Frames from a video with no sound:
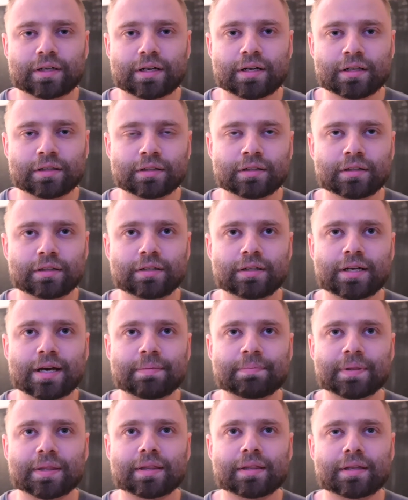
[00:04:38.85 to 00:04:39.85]
color
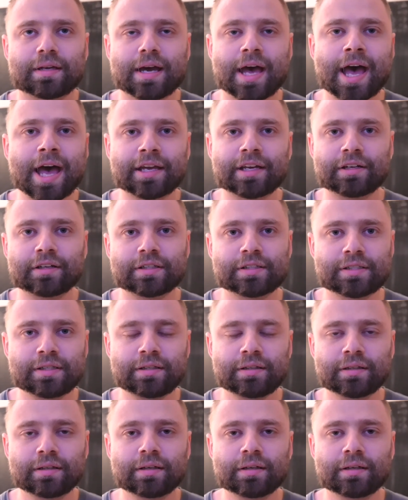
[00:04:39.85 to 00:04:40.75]
depth accuracy